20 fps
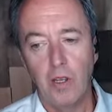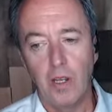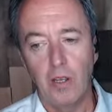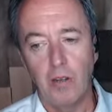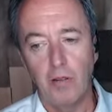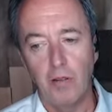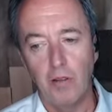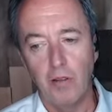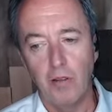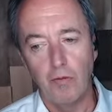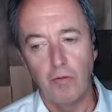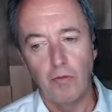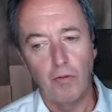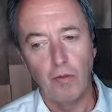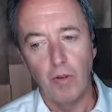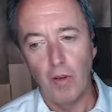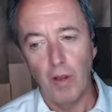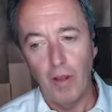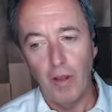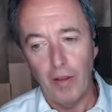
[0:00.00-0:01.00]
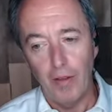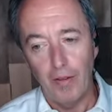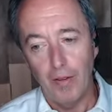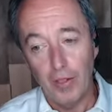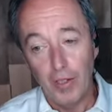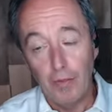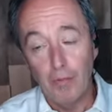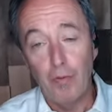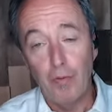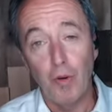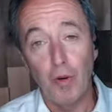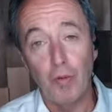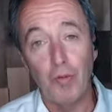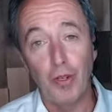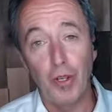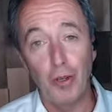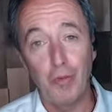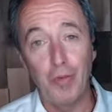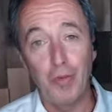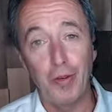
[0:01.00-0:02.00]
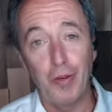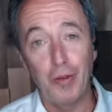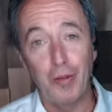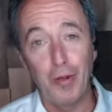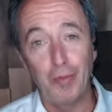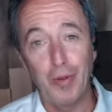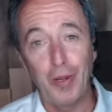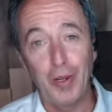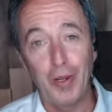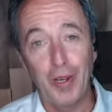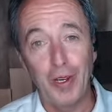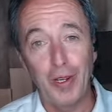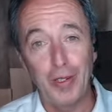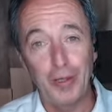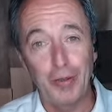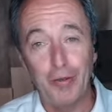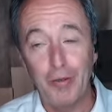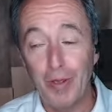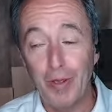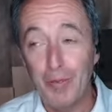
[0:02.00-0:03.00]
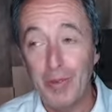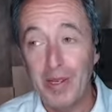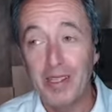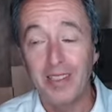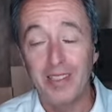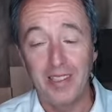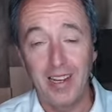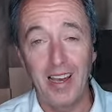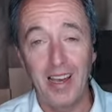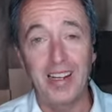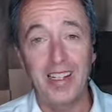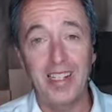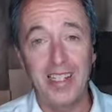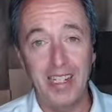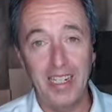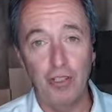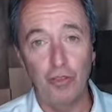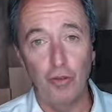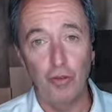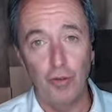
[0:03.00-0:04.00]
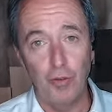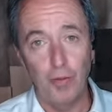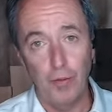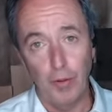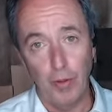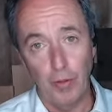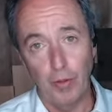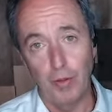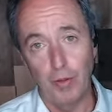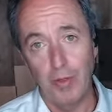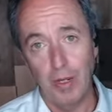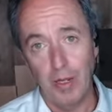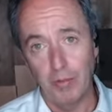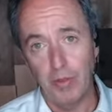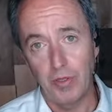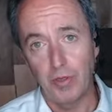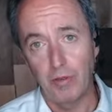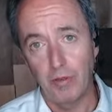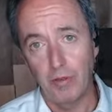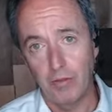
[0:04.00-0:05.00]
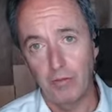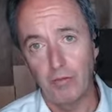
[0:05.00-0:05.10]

in some form of communication with me is not essential for you to be able to